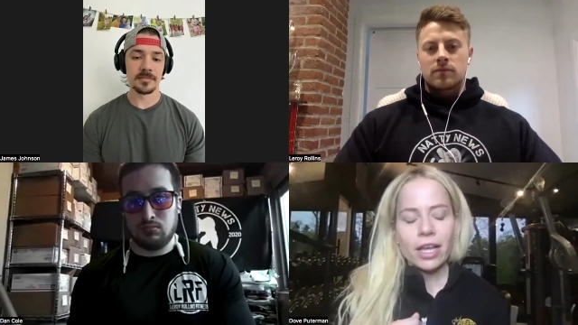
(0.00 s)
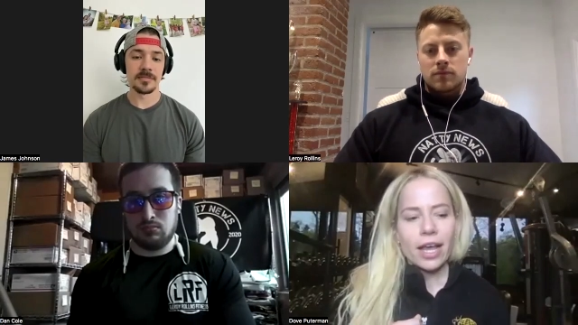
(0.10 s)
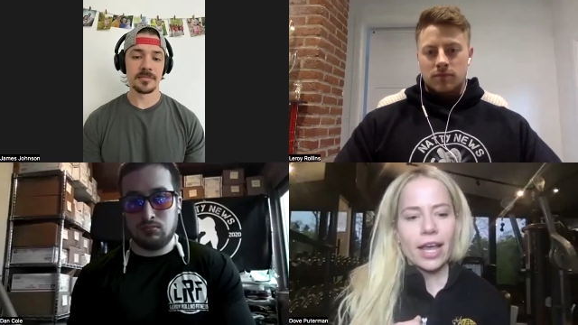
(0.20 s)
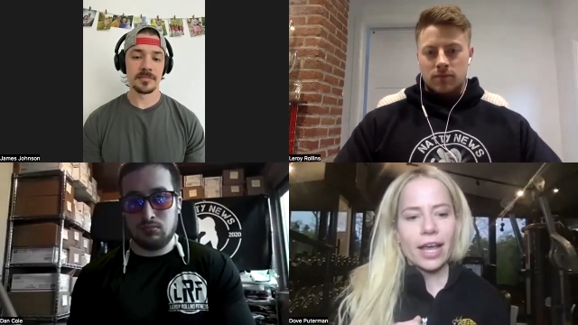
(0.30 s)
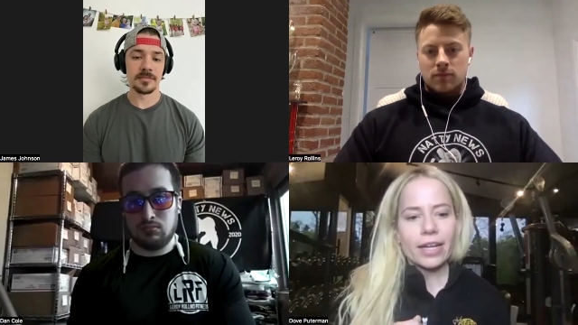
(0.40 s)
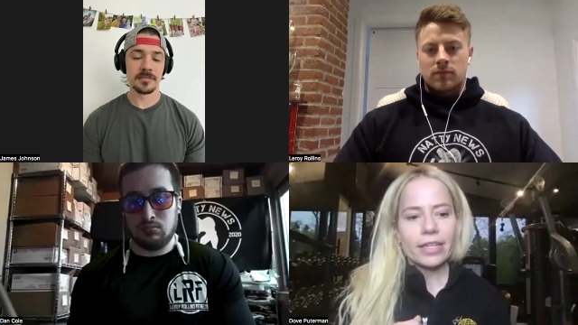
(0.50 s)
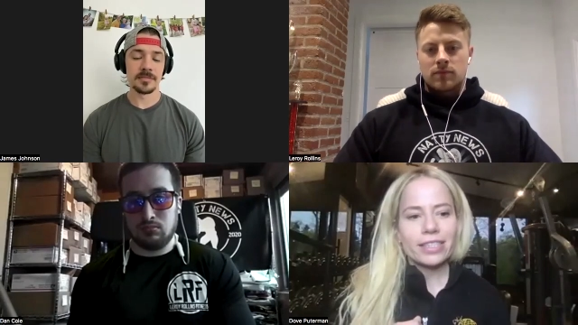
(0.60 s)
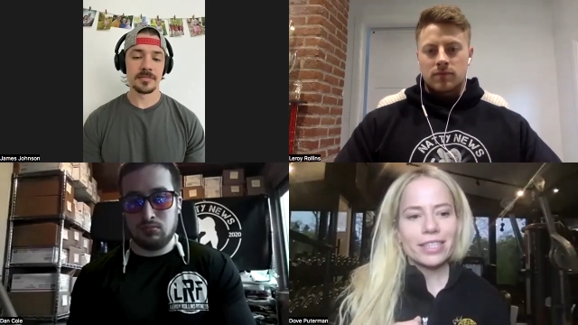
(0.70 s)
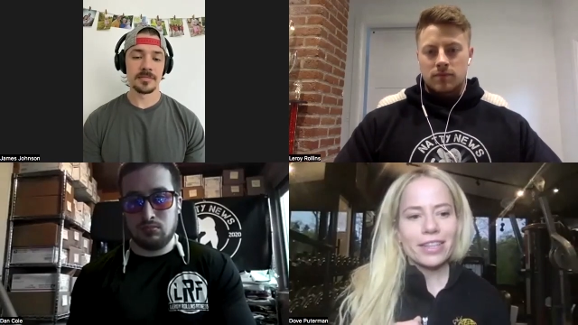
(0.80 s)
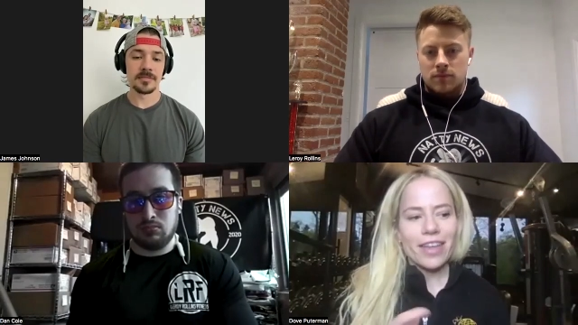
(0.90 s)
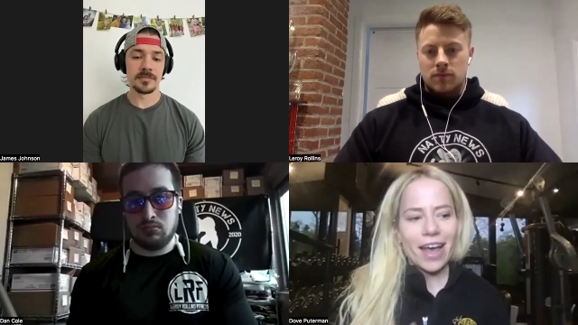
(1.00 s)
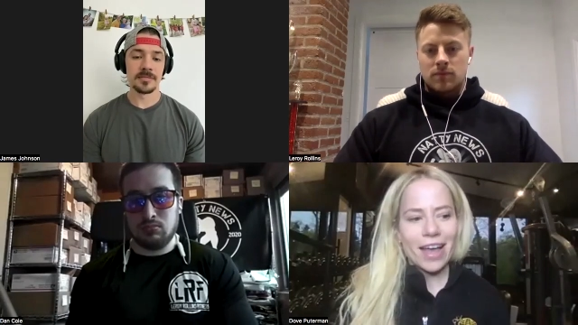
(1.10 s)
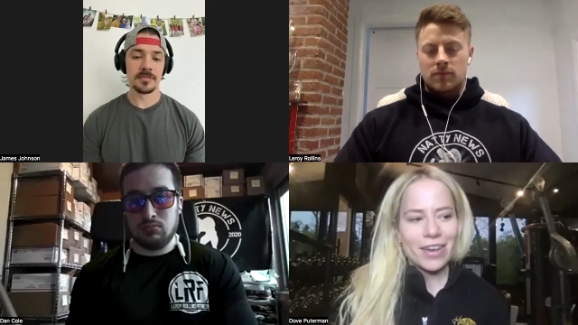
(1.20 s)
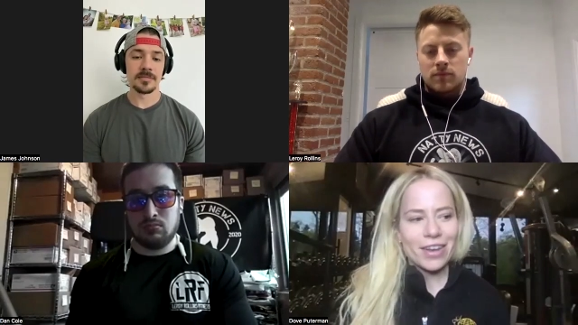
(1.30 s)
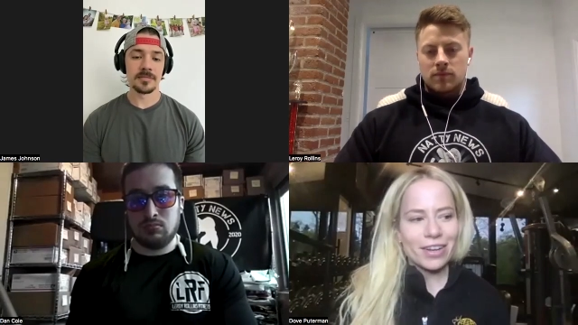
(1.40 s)
Speaker 1: And
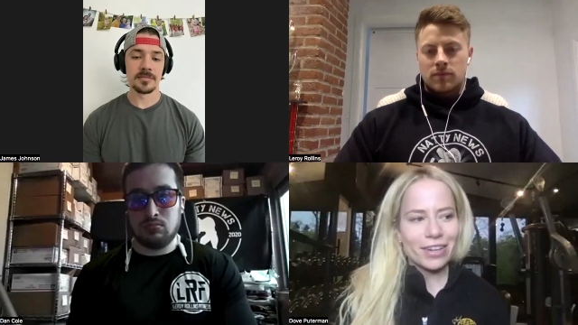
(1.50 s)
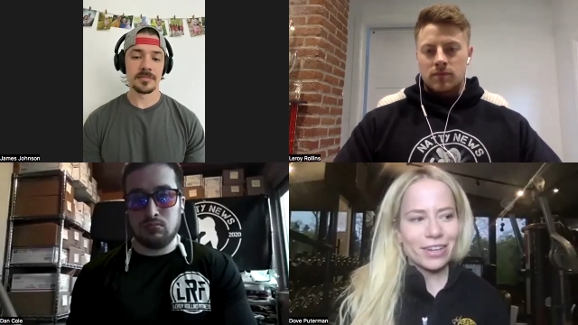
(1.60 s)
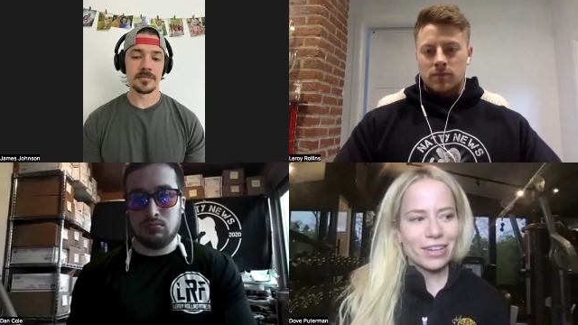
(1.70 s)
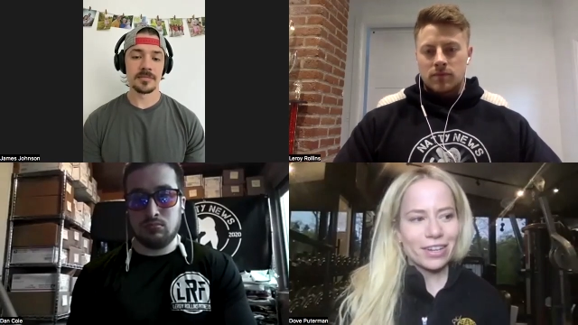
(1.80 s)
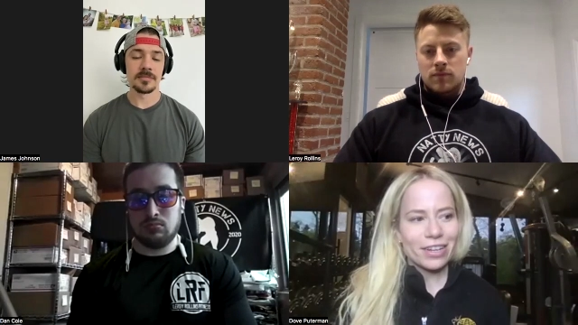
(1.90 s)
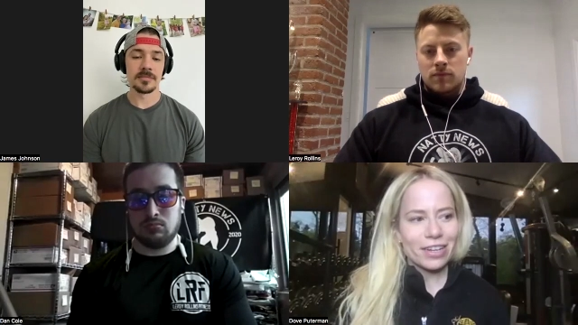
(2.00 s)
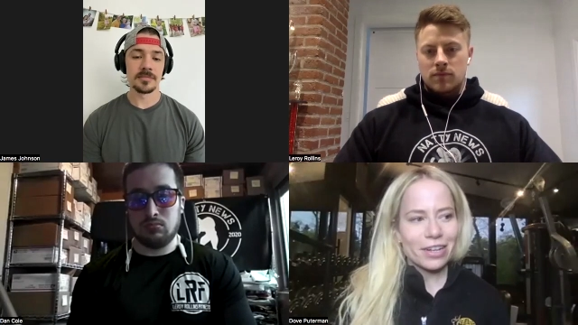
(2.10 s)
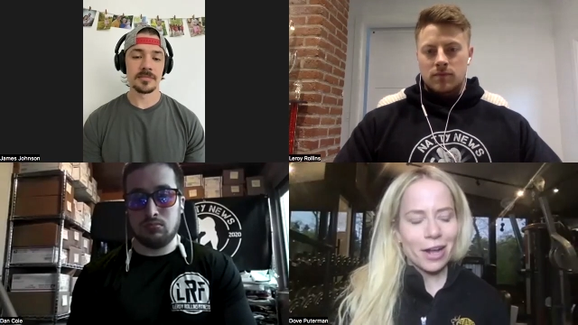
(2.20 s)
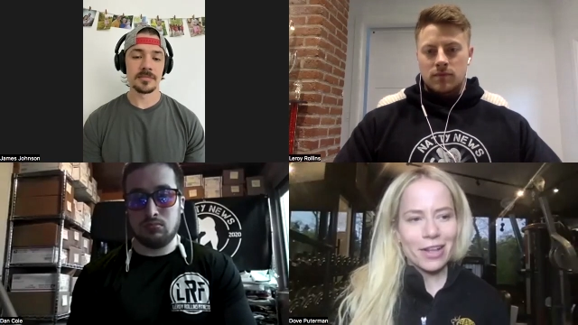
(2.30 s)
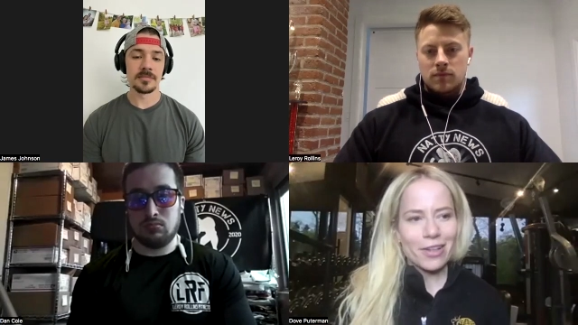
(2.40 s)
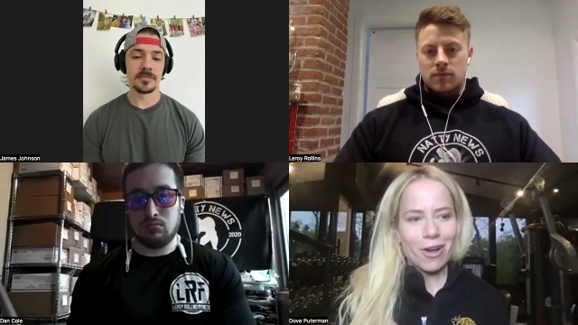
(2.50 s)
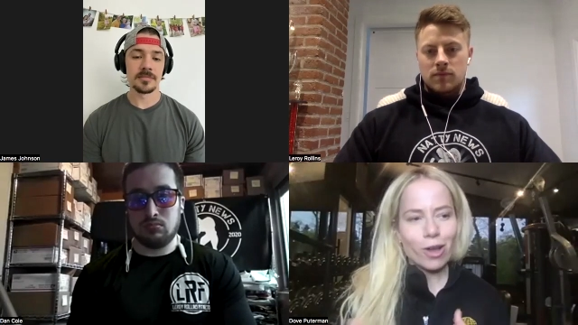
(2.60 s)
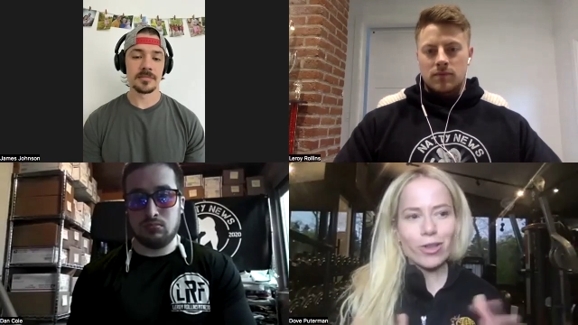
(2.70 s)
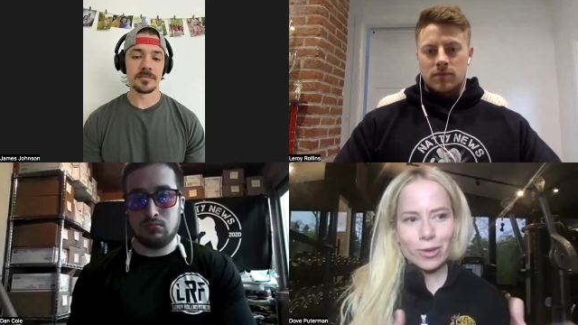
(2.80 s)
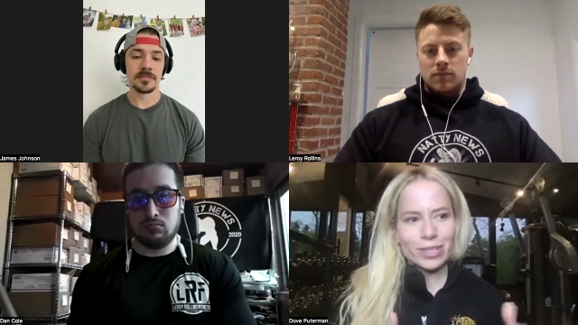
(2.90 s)
then I
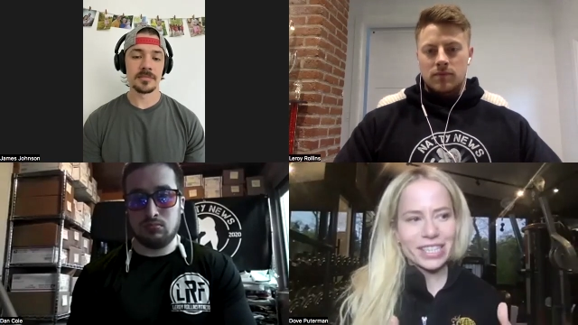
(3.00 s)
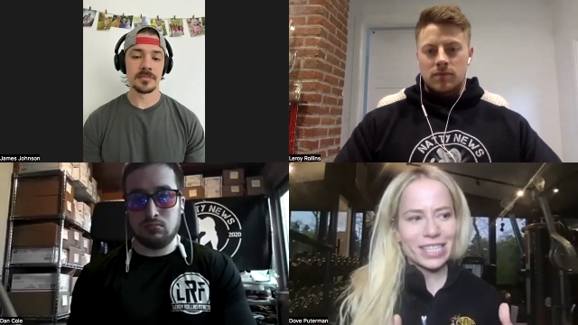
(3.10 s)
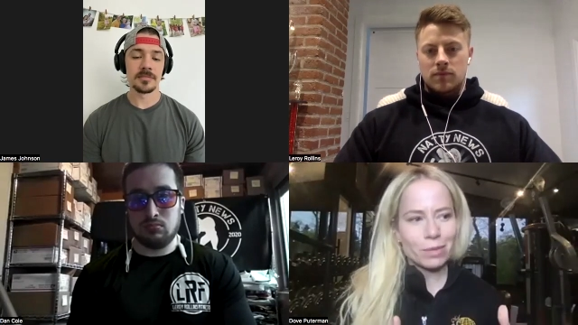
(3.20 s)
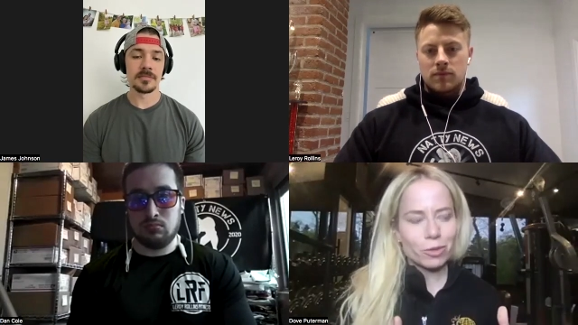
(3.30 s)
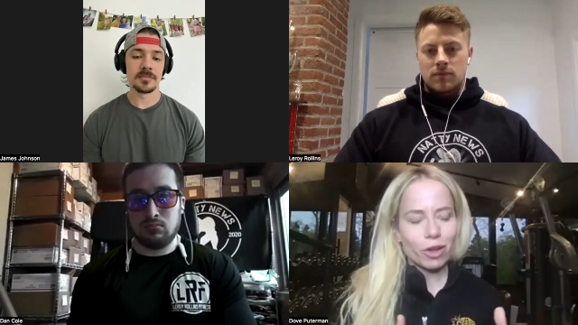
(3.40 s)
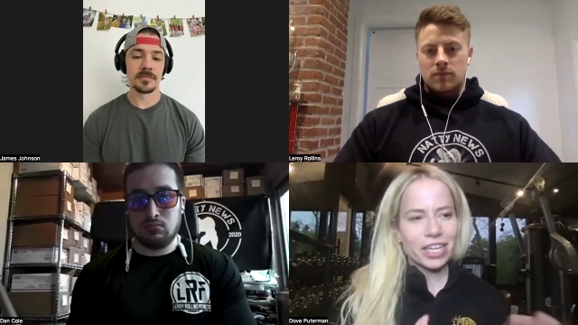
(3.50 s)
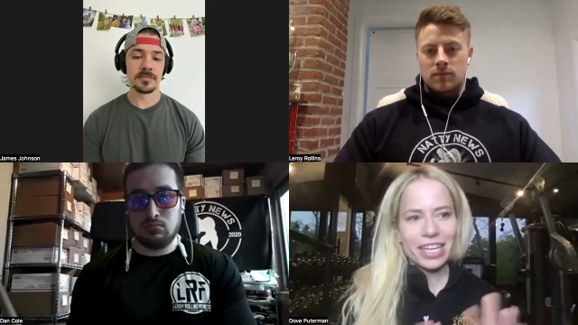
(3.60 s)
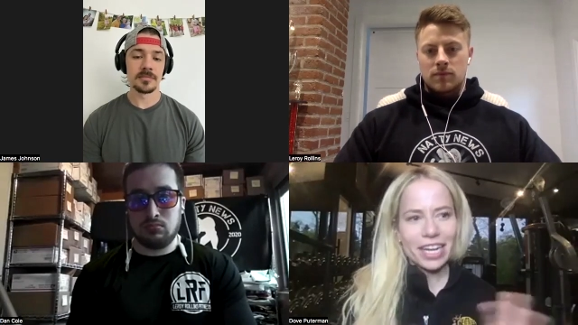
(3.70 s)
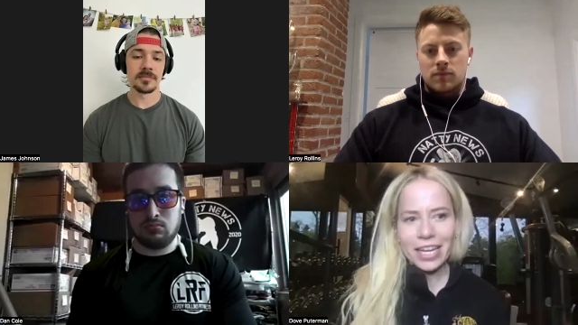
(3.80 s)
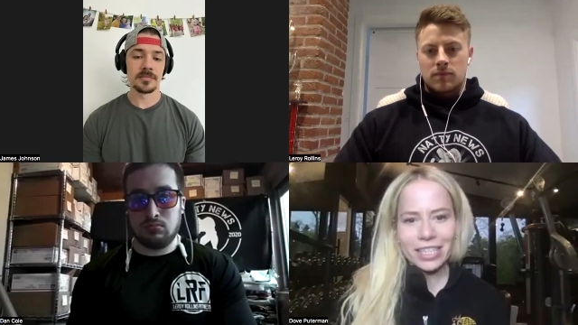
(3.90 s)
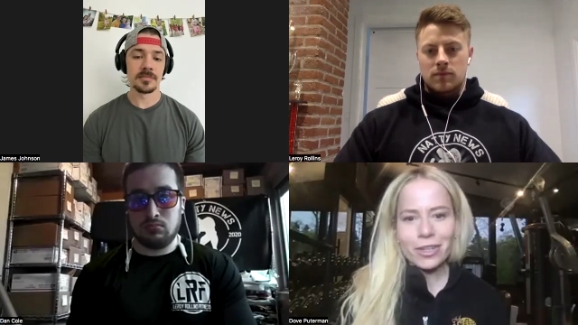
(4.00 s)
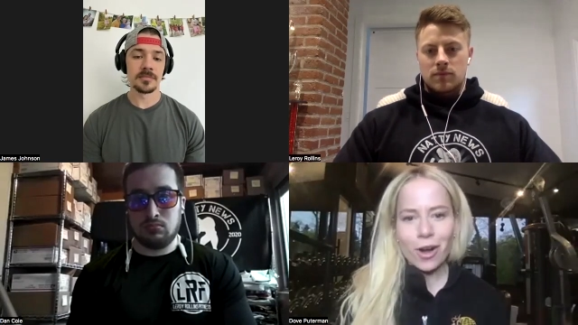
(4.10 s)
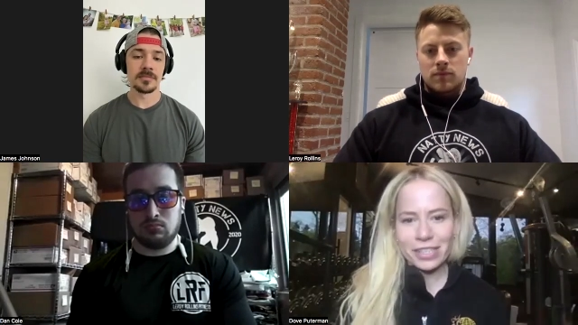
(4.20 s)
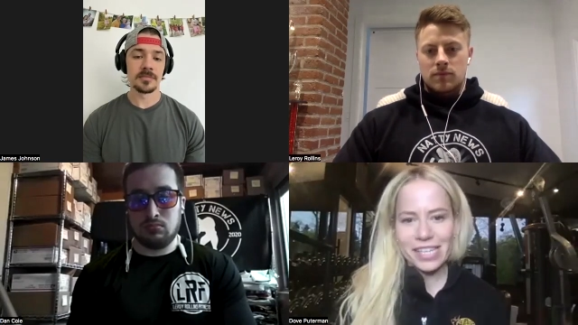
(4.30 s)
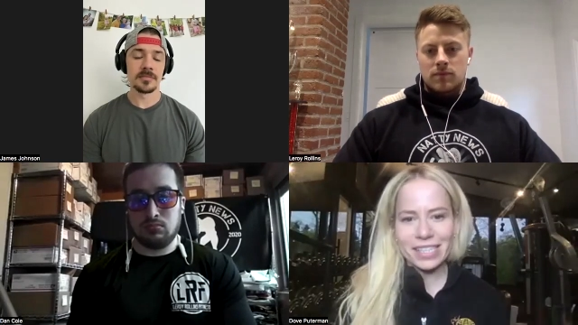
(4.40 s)
also at the same time, like I didn't
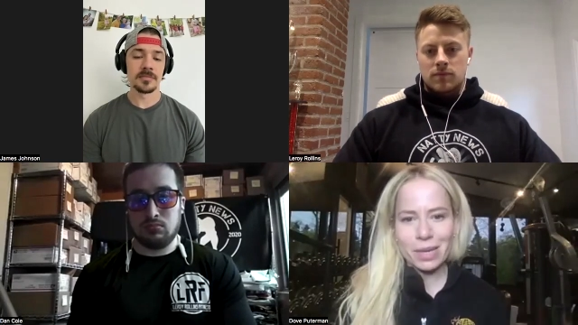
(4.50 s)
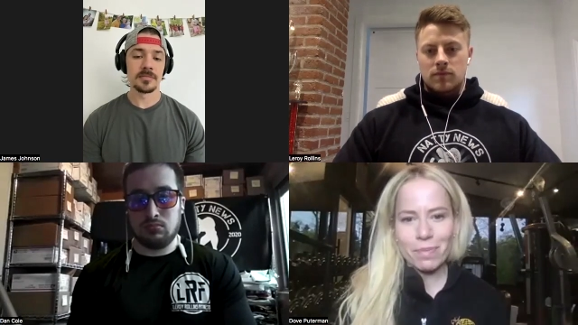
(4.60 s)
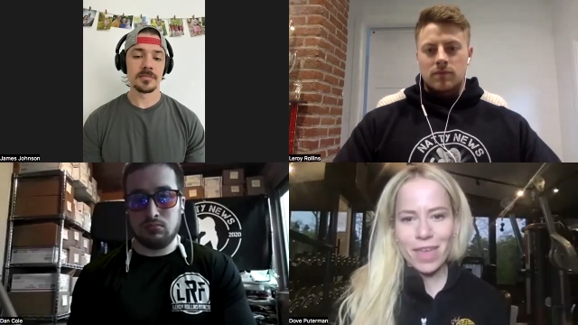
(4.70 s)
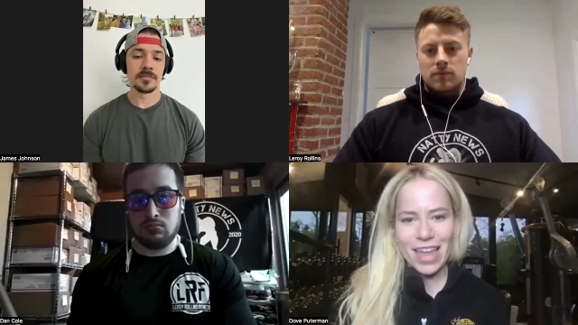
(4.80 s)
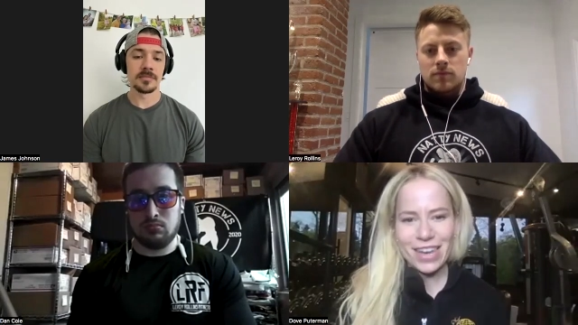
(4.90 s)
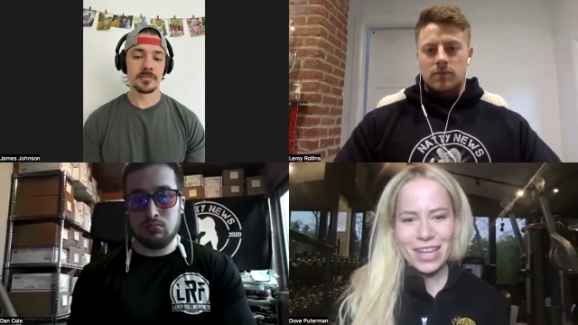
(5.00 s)
contact him then,